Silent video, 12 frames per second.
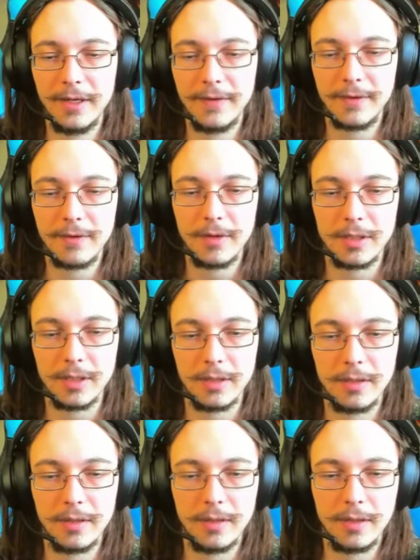I have a
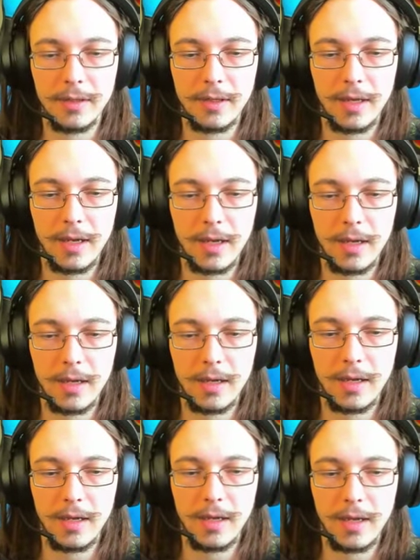question.
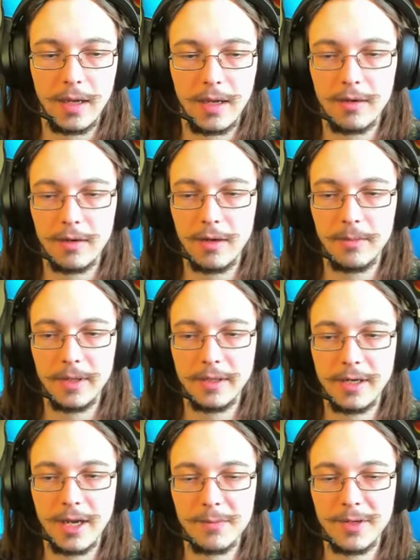How, how many
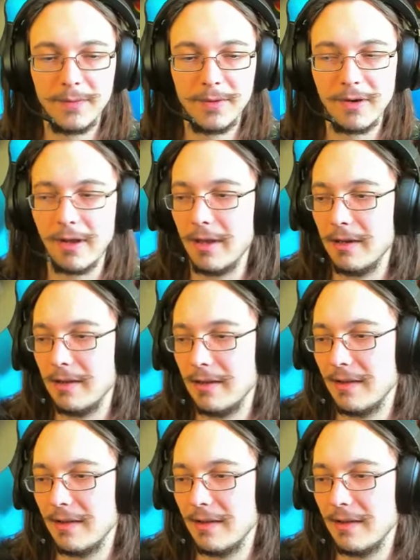times have you died?